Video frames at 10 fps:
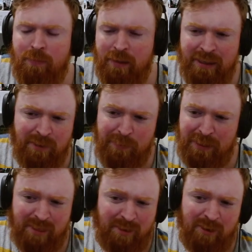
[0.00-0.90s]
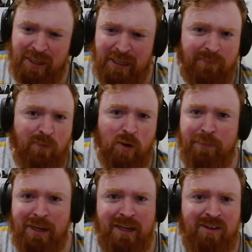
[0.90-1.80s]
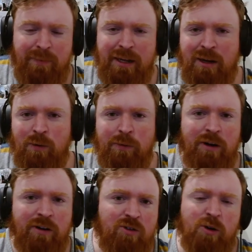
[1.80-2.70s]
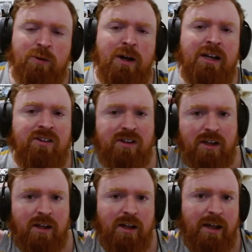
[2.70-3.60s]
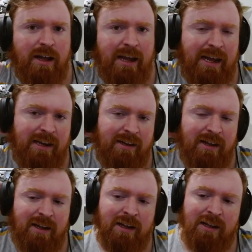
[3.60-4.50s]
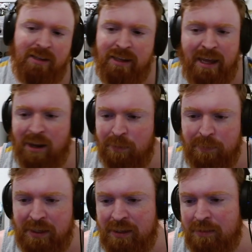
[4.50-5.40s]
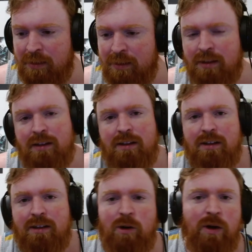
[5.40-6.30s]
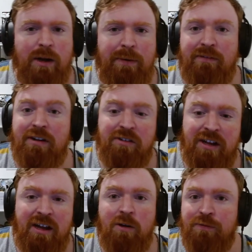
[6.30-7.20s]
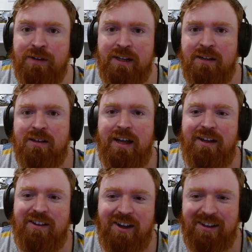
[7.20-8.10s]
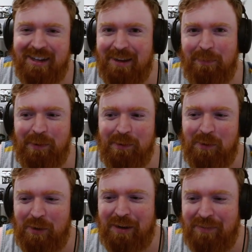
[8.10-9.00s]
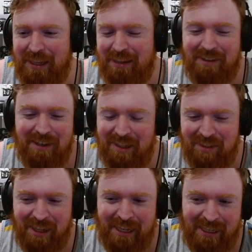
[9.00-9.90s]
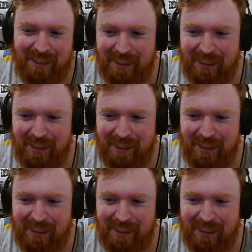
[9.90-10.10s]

It'll be 30 to 40 minutes depending on where we are story-wise. And yeah, it'll be going up every other day, hopefully, as long as I can pre-record everything, because it is like